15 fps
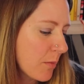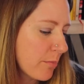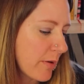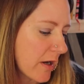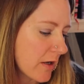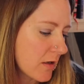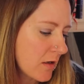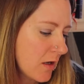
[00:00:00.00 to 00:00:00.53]

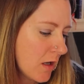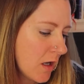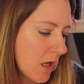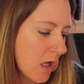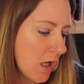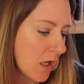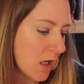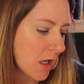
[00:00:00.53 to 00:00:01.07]
But
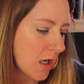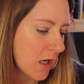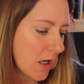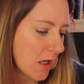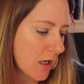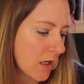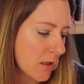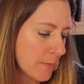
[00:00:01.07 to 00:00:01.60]

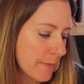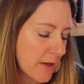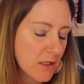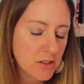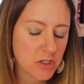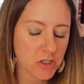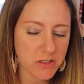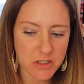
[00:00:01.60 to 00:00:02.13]

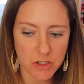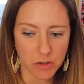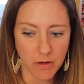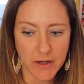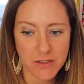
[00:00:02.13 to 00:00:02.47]
just so you know,